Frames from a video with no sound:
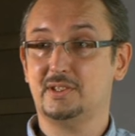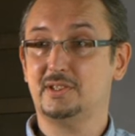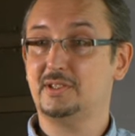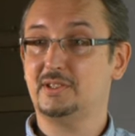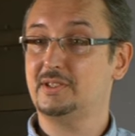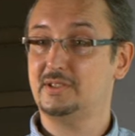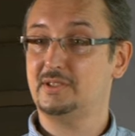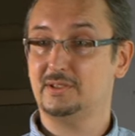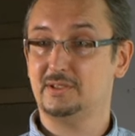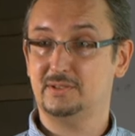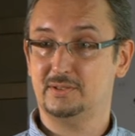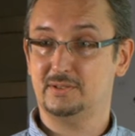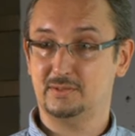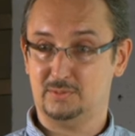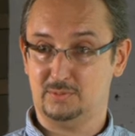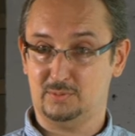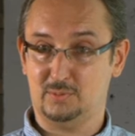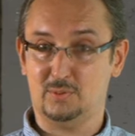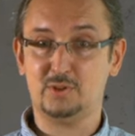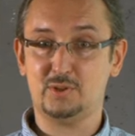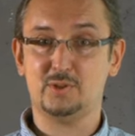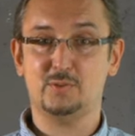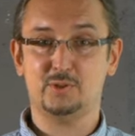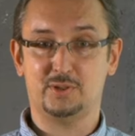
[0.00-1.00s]
That's how they
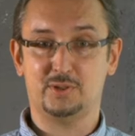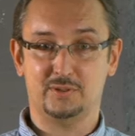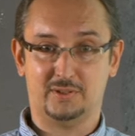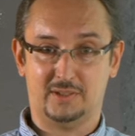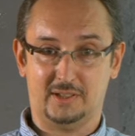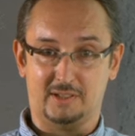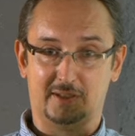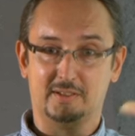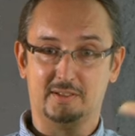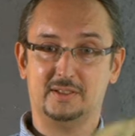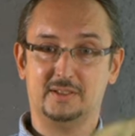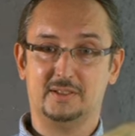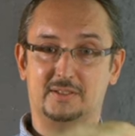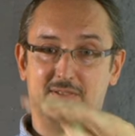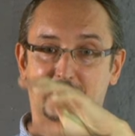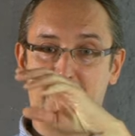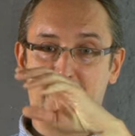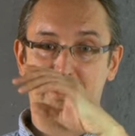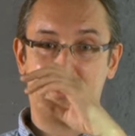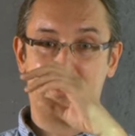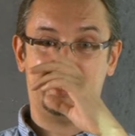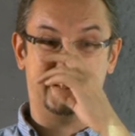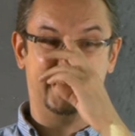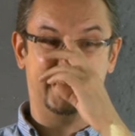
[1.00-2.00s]
move. If you
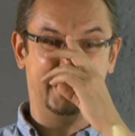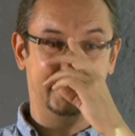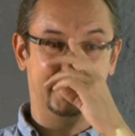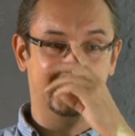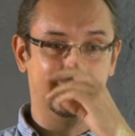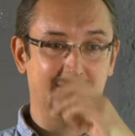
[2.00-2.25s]
remove the,